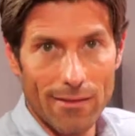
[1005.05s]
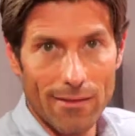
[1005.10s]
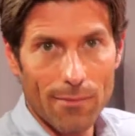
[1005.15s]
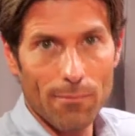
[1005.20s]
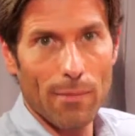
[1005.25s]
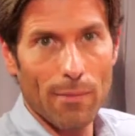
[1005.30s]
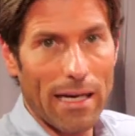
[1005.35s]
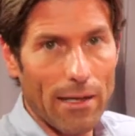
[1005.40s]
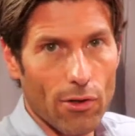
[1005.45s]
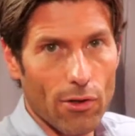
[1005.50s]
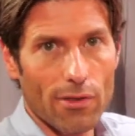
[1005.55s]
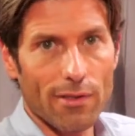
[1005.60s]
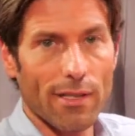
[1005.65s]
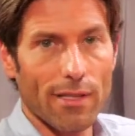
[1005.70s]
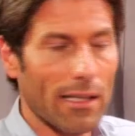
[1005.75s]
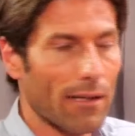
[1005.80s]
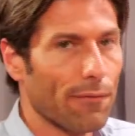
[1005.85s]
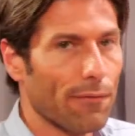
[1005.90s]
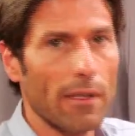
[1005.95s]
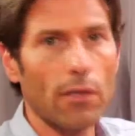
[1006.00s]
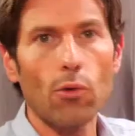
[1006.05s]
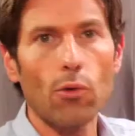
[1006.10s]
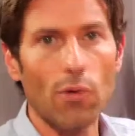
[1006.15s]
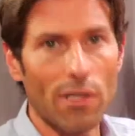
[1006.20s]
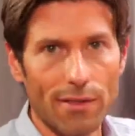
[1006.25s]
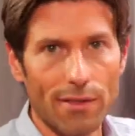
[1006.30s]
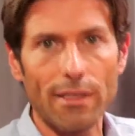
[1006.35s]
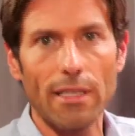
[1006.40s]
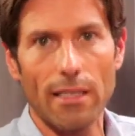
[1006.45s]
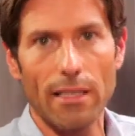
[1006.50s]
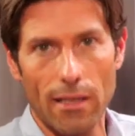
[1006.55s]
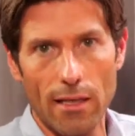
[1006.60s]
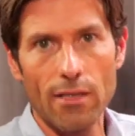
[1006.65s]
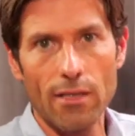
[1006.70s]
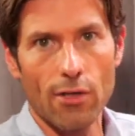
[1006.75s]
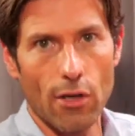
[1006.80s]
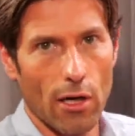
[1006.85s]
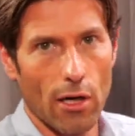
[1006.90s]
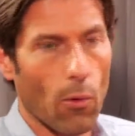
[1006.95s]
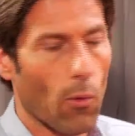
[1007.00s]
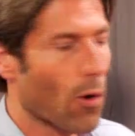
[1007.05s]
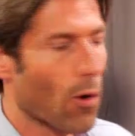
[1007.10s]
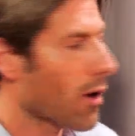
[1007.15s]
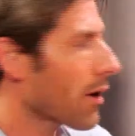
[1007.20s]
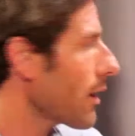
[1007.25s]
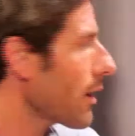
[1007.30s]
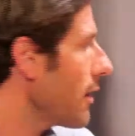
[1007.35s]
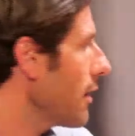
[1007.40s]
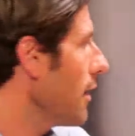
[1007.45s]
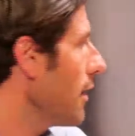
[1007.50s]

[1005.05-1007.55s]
by yourself and you will see it's going to work.